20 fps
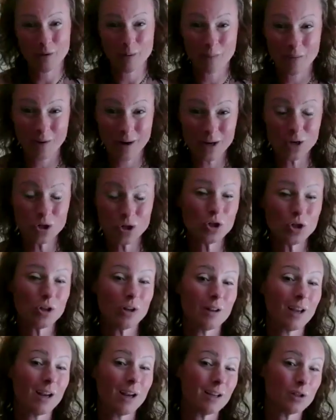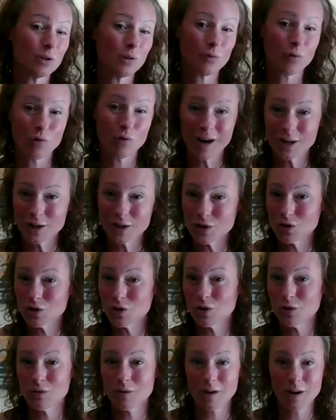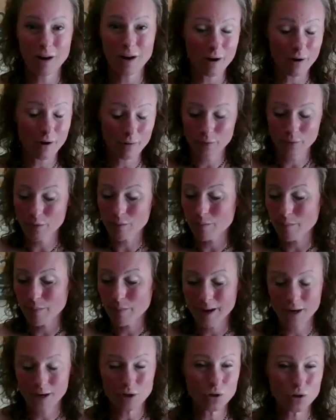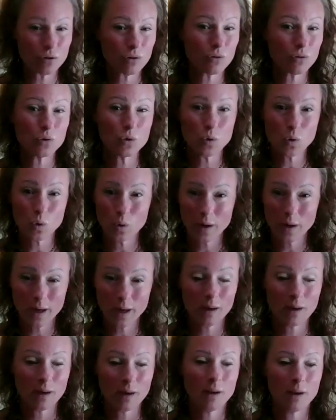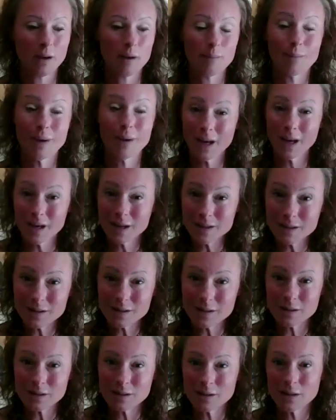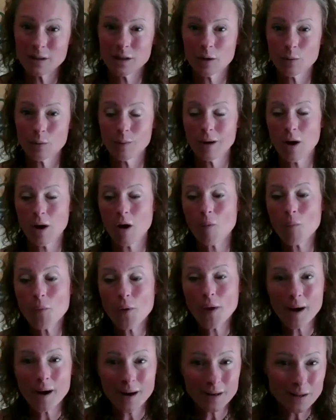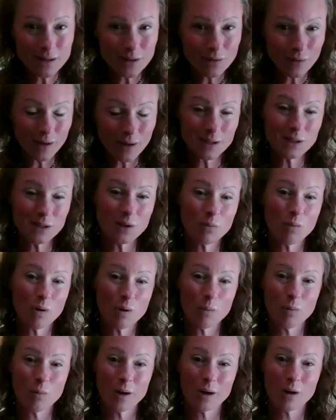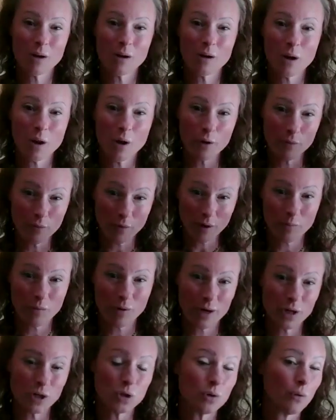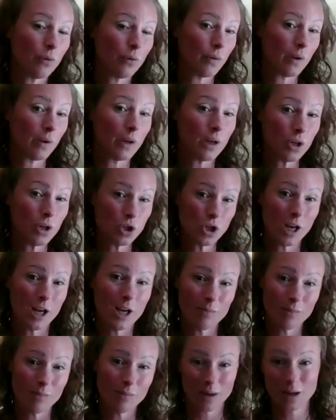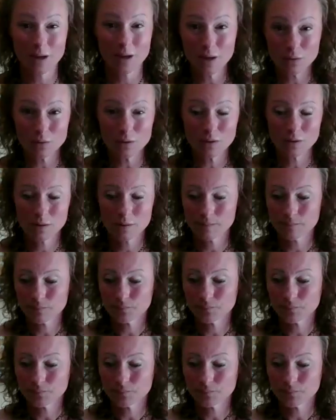vibration that is of gratitude, love, compassion, joy, peace. We can't activate it when we're in our low vibration of fear, shame, and guilt,